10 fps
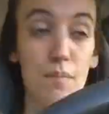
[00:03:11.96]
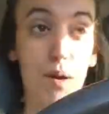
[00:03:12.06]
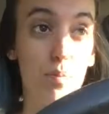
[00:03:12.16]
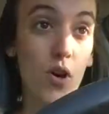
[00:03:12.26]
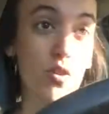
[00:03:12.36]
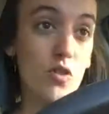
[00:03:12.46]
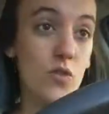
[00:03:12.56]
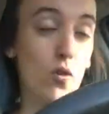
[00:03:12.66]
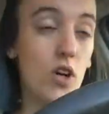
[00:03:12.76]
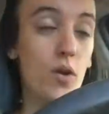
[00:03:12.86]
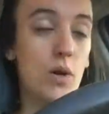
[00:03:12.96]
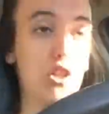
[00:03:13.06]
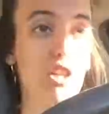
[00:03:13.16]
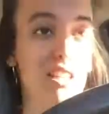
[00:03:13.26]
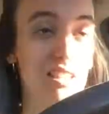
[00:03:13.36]
them my produce for it,
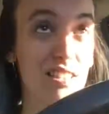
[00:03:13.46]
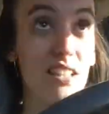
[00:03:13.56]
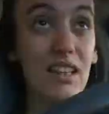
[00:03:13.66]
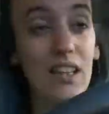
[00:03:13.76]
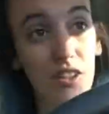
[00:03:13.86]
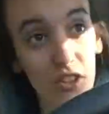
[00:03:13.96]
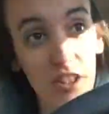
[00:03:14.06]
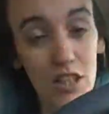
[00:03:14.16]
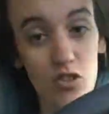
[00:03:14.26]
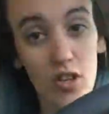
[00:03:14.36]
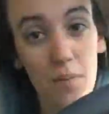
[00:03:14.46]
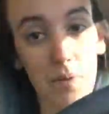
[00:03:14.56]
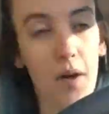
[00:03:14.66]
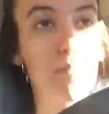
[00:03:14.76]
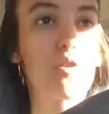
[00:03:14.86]
which is literally a dream
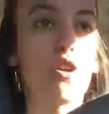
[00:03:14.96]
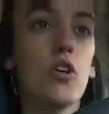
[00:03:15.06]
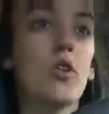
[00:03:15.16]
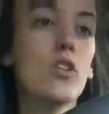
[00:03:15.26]
come true.